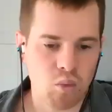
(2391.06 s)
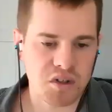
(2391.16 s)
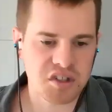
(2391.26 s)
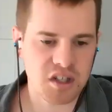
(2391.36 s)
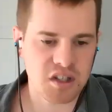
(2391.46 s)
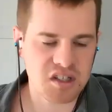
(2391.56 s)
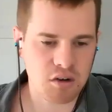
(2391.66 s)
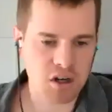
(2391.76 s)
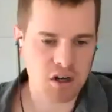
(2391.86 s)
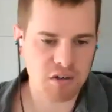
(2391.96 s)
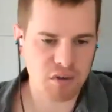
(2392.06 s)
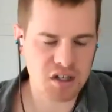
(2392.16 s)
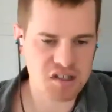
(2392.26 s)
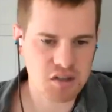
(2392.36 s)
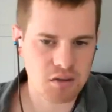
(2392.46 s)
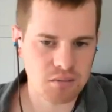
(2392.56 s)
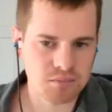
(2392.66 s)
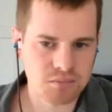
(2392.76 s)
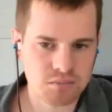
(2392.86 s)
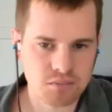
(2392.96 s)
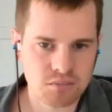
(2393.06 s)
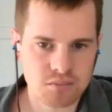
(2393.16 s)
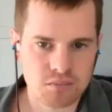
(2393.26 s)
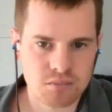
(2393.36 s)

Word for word: said. That's great advice. And then of